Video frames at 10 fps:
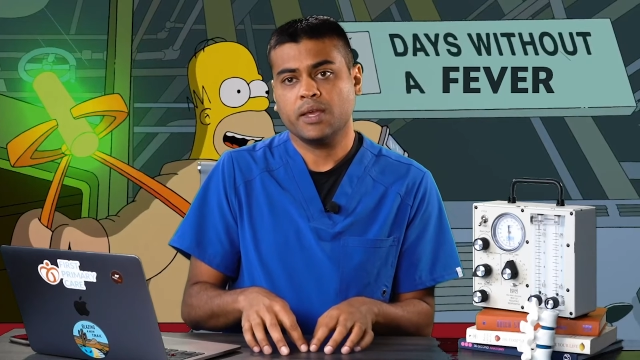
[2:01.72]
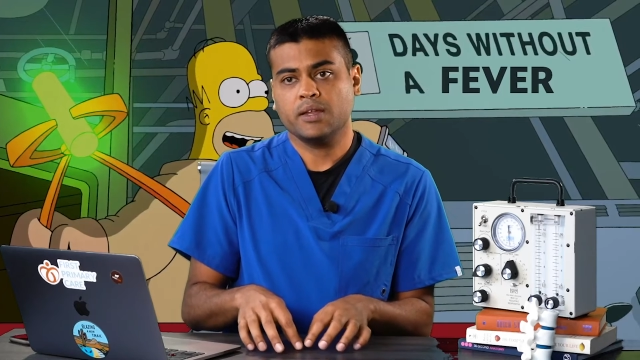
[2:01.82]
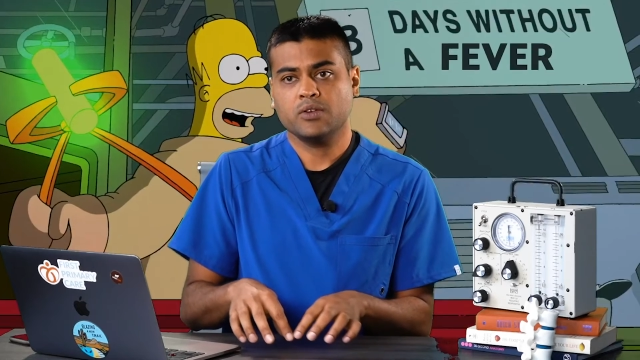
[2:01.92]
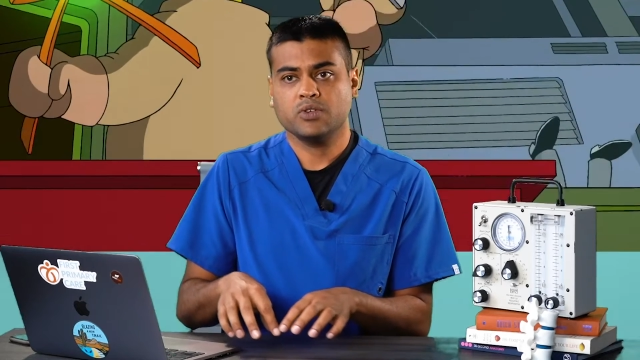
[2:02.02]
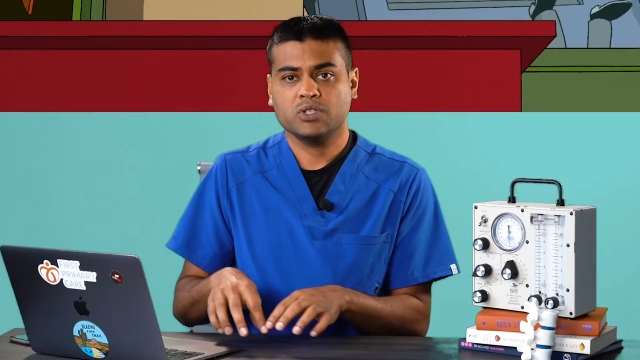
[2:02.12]

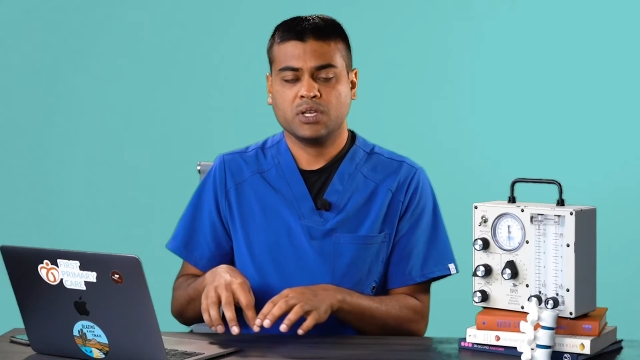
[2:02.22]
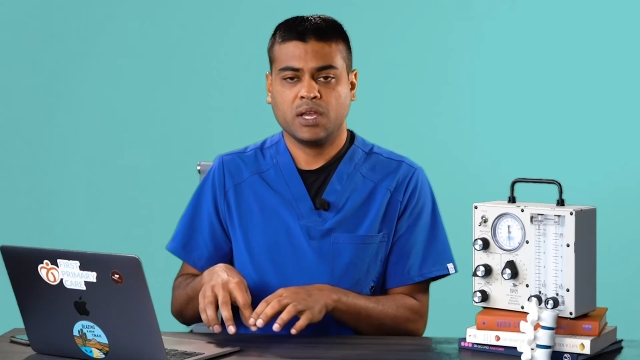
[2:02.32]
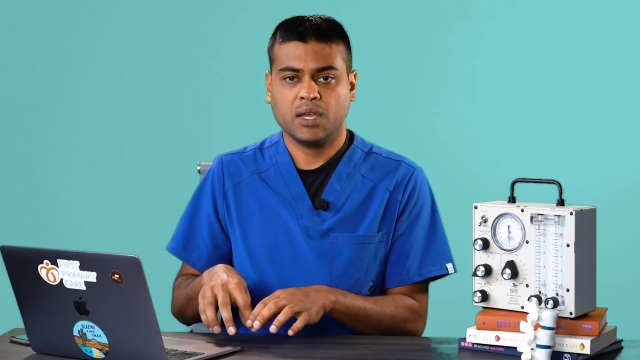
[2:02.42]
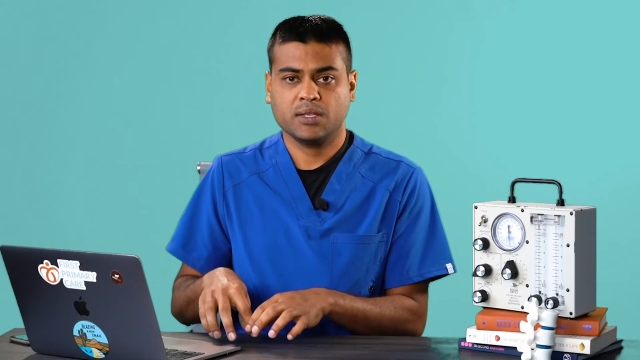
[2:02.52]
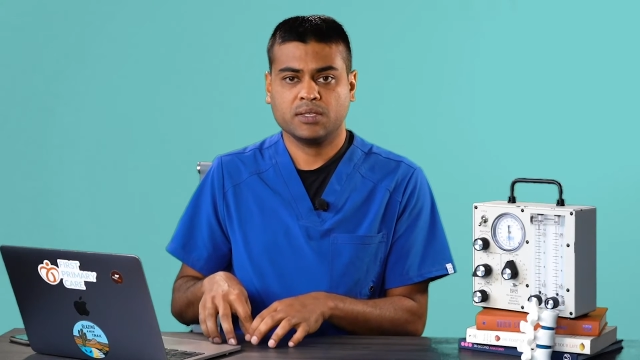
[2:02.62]
then your
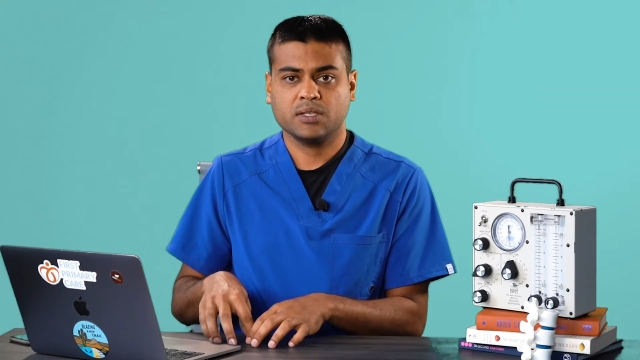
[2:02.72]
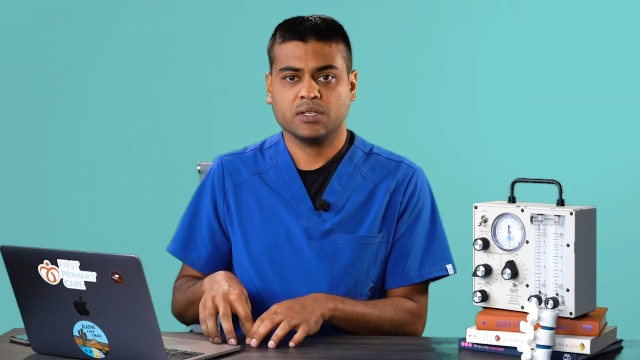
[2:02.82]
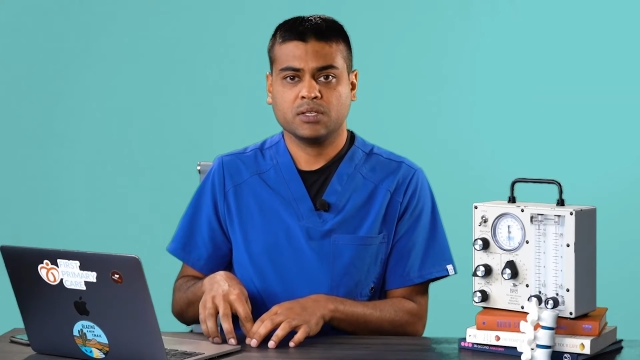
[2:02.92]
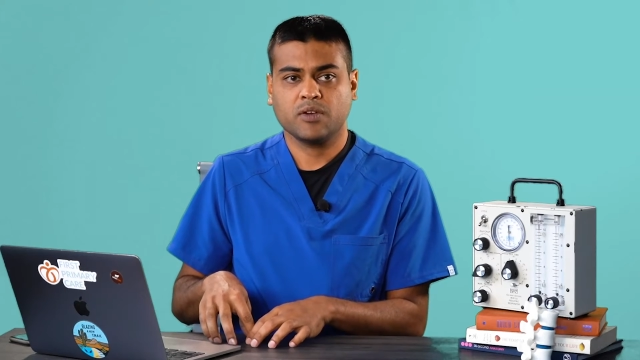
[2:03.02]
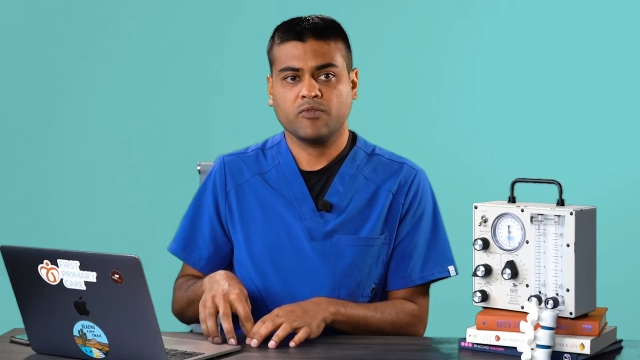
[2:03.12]

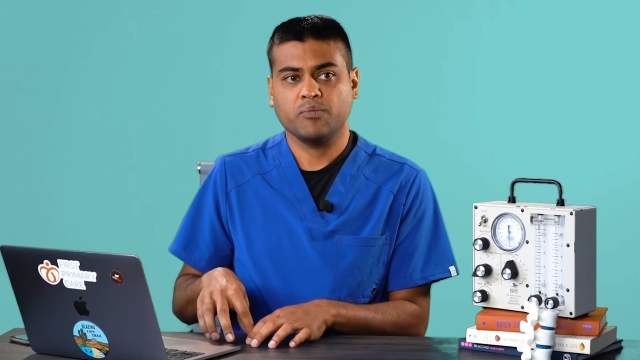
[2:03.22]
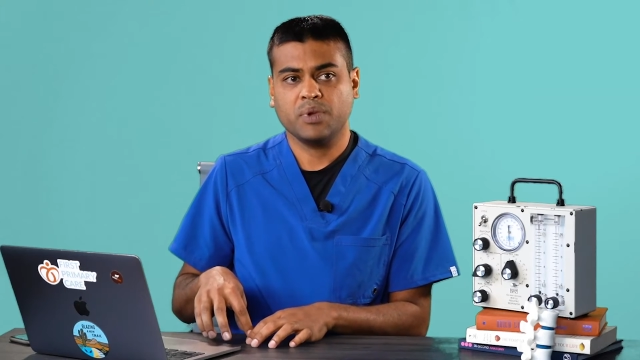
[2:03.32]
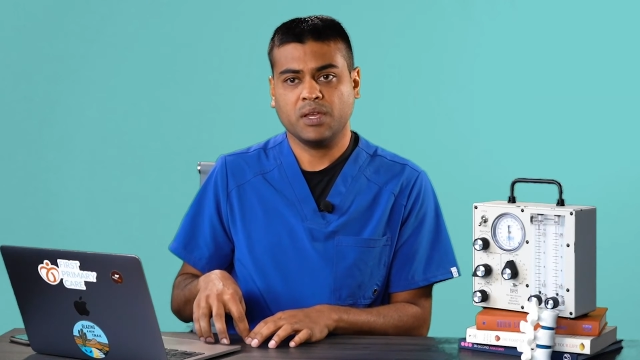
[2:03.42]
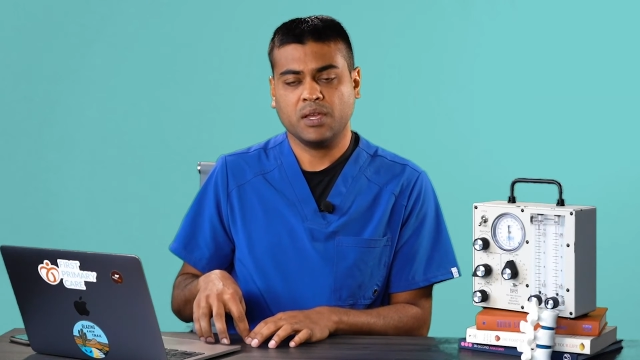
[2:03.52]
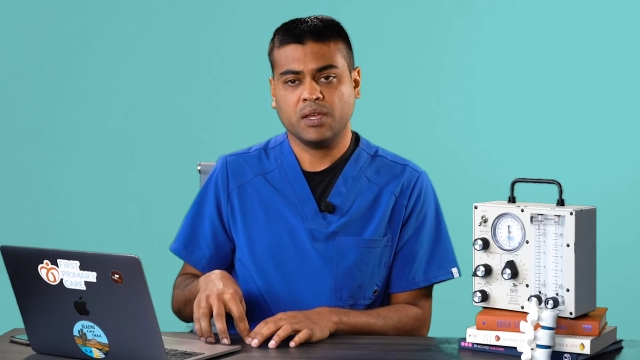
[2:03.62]
chances of
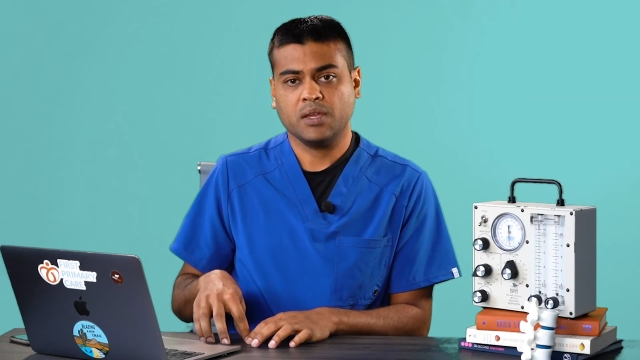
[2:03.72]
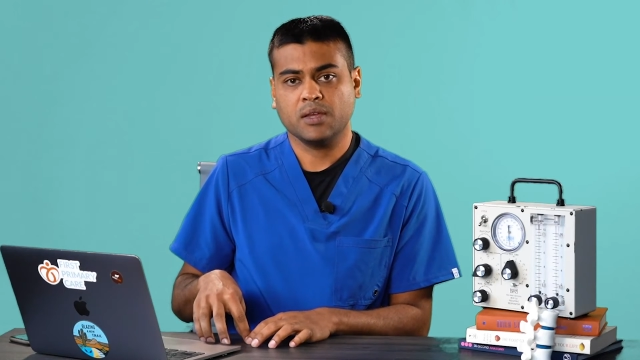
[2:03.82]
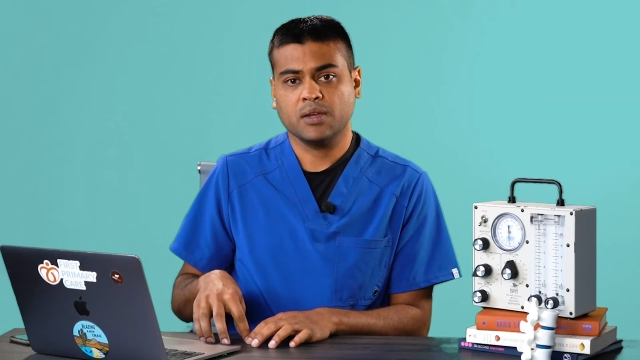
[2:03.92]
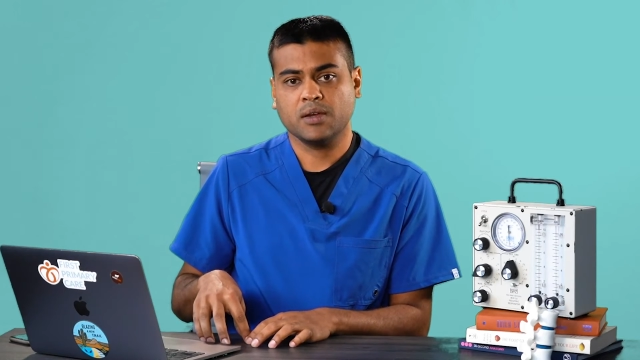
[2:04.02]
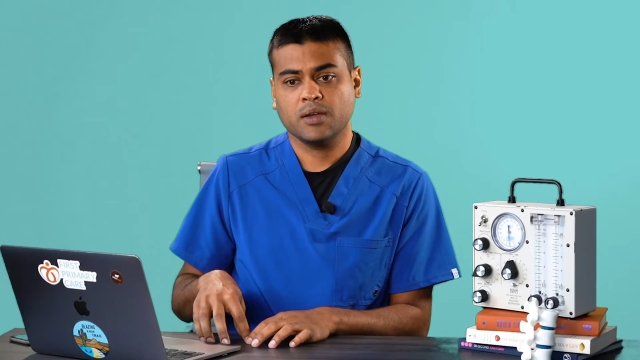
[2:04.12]

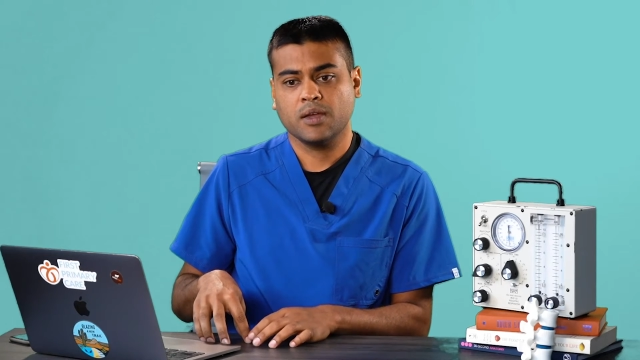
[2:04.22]
being